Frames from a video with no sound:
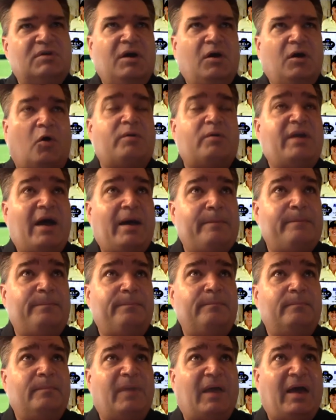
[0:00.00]
or not
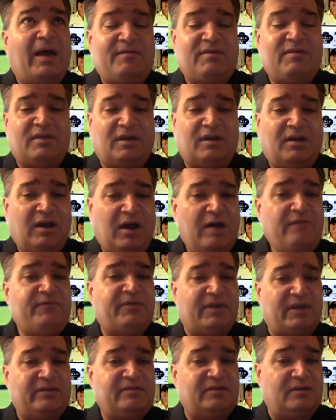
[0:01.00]
having the
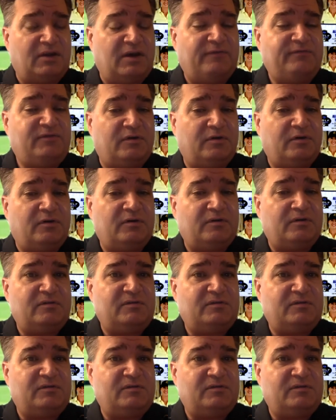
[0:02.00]
confidence enough to